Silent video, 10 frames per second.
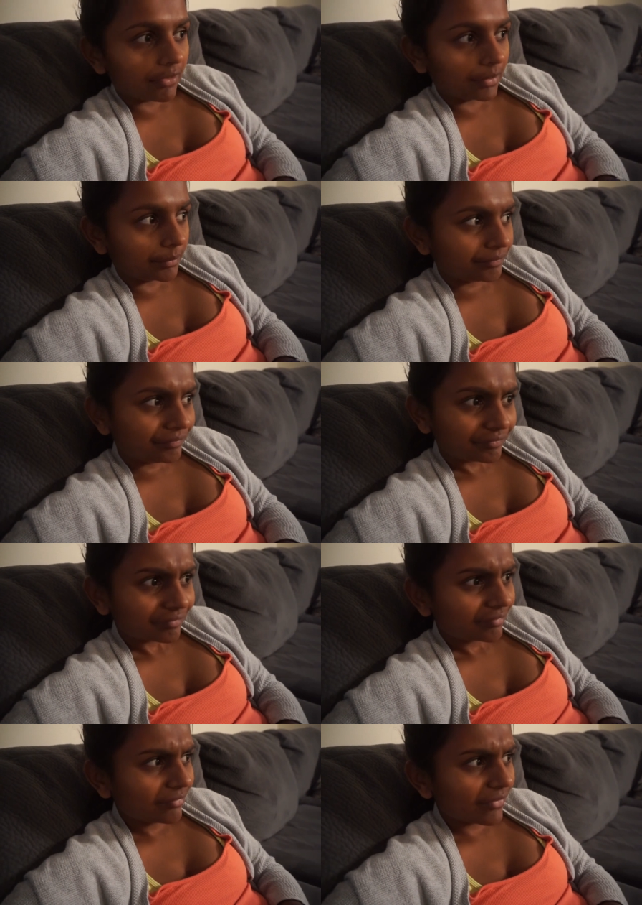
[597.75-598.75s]
And
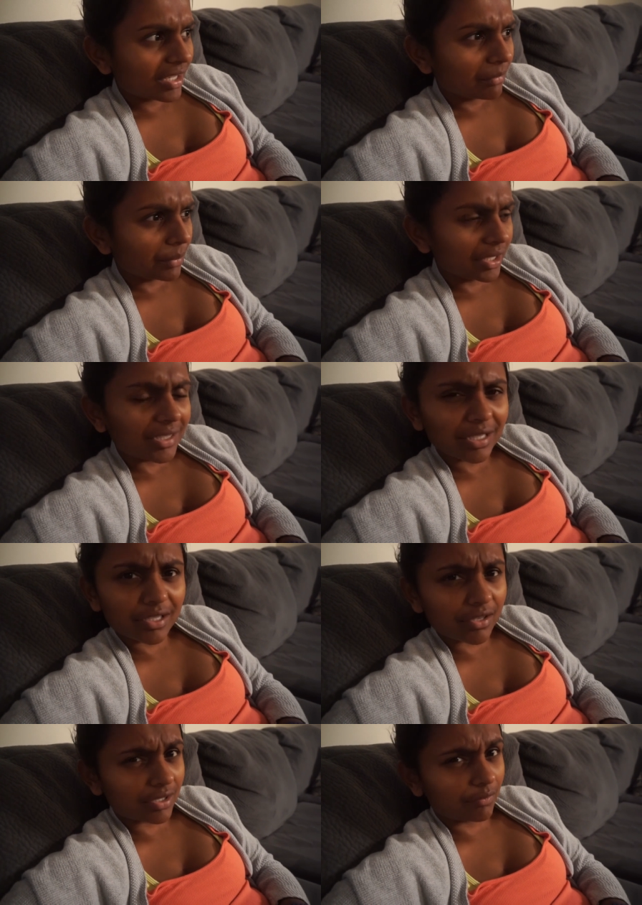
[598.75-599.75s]
Billy said
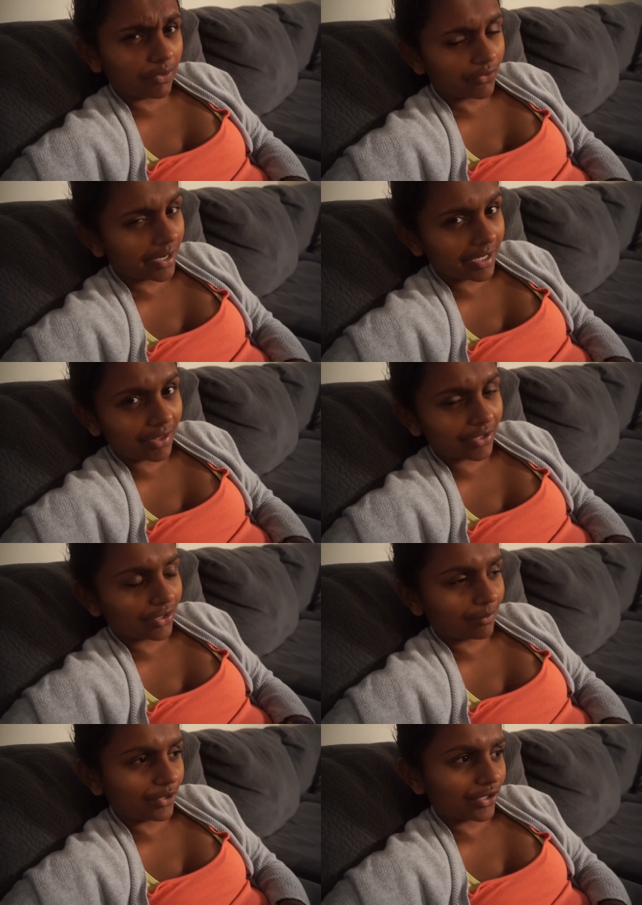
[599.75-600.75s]
he saw someone running there,
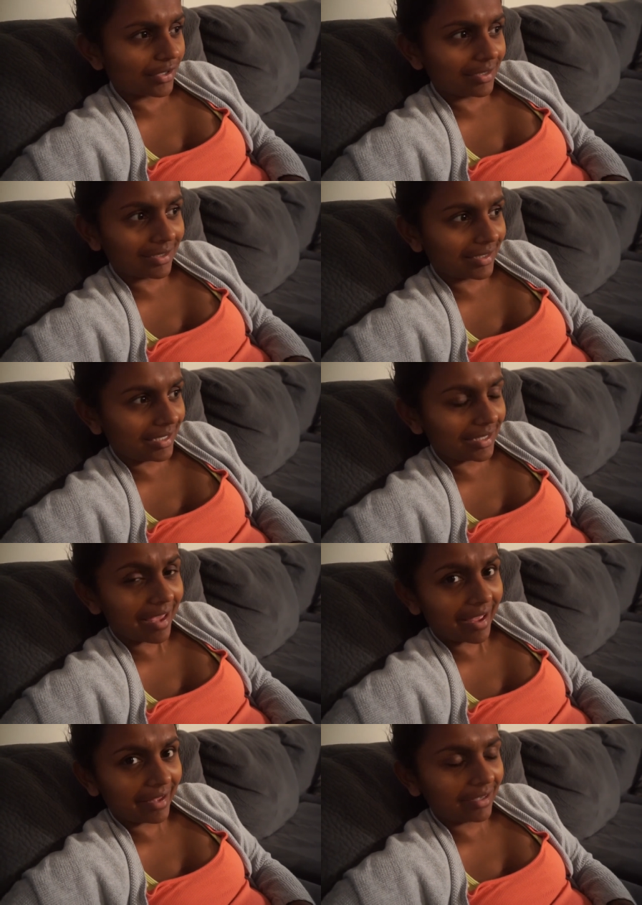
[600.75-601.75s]
so I'm interested to see
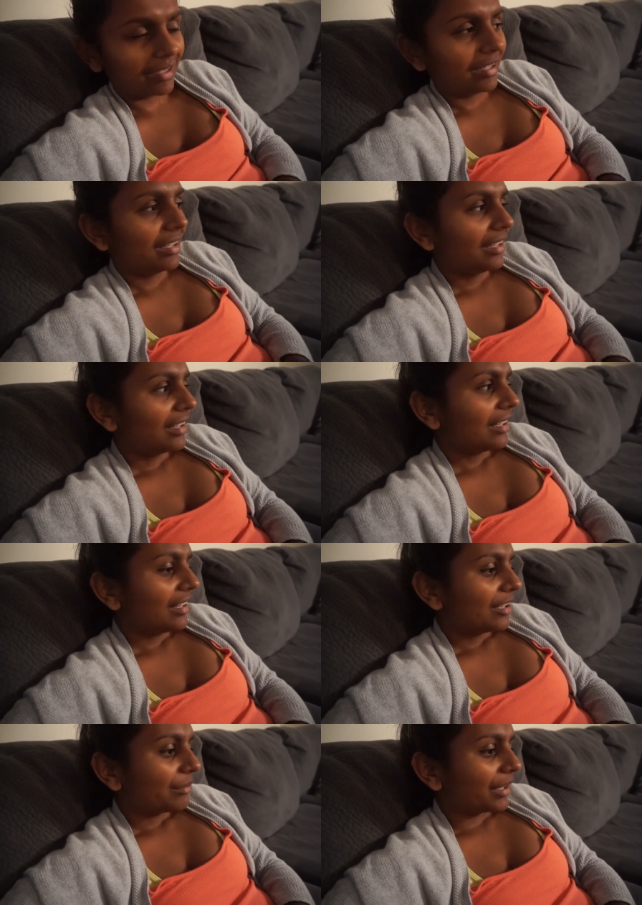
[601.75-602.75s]
that.
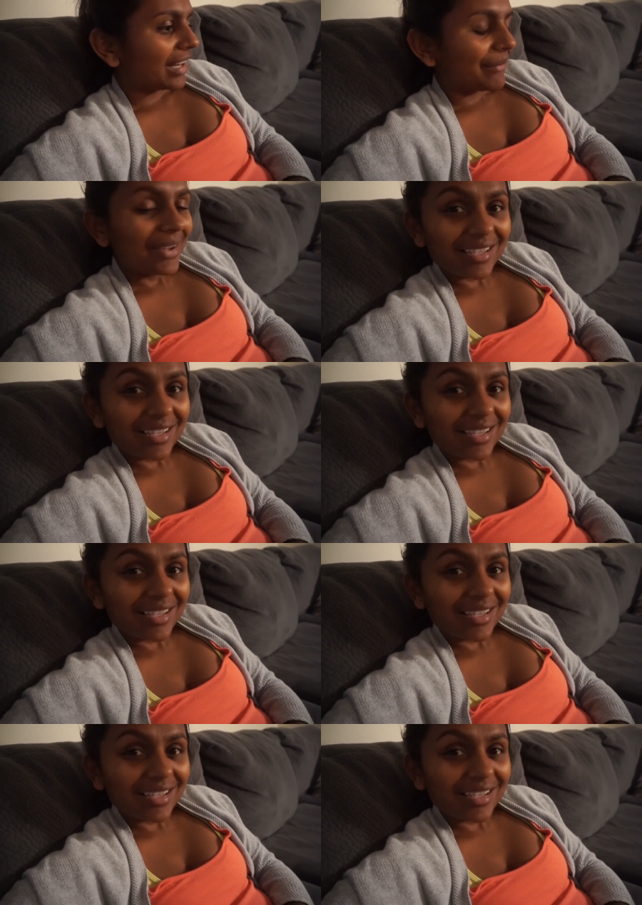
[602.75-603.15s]
But I'm